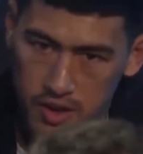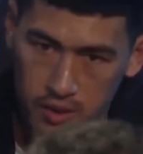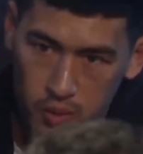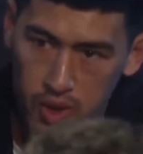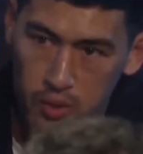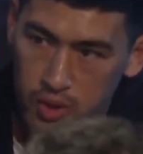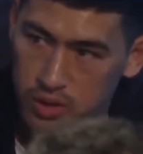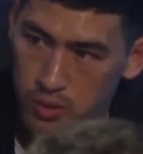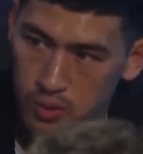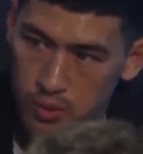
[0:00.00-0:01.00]

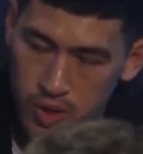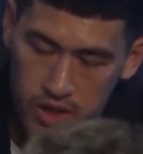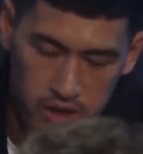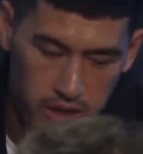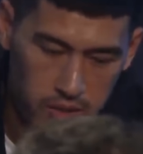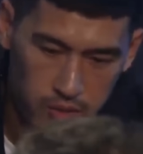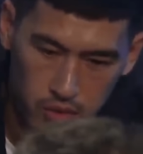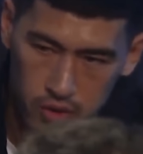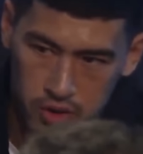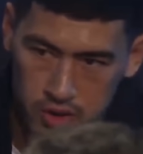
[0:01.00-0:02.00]
where I'm
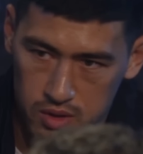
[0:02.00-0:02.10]
doing.